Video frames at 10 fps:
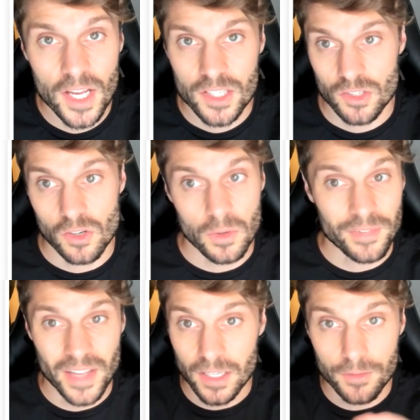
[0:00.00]
So
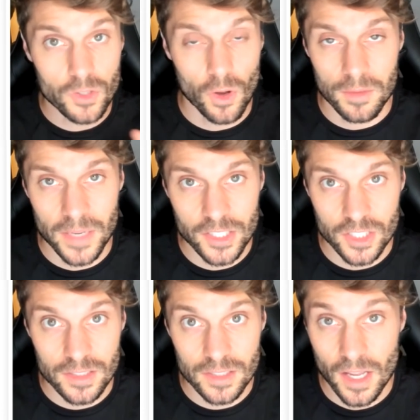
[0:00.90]
if any of your
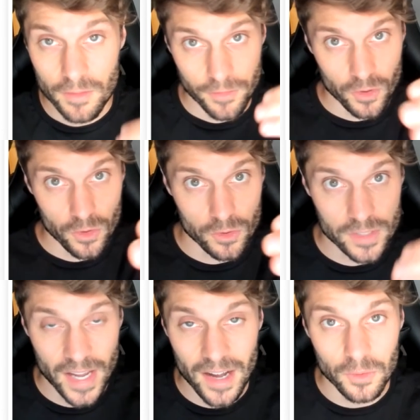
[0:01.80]
automations further
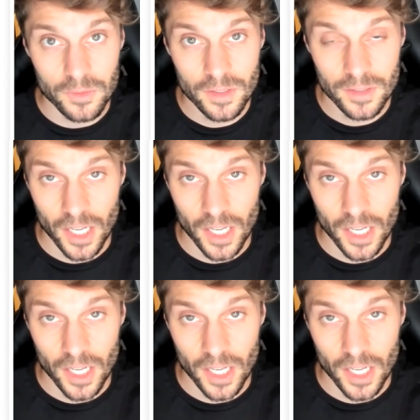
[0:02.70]
down,